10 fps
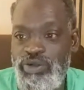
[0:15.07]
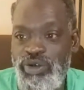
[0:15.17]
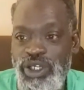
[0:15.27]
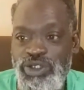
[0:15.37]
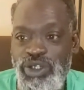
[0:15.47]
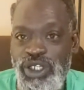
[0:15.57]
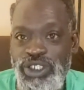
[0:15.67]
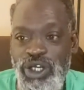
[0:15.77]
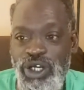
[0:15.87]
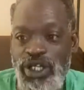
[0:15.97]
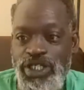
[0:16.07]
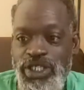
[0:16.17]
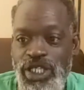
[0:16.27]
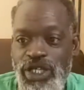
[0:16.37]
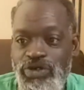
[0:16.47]
Make sure that y'all can
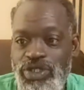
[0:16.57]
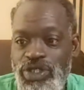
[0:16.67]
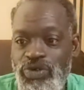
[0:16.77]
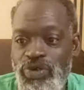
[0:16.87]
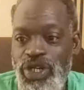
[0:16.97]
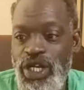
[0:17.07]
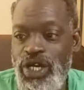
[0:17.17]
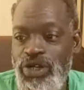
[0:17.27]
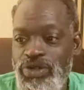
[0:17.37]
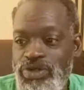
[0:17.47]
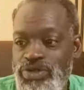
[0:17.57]
see what's going on.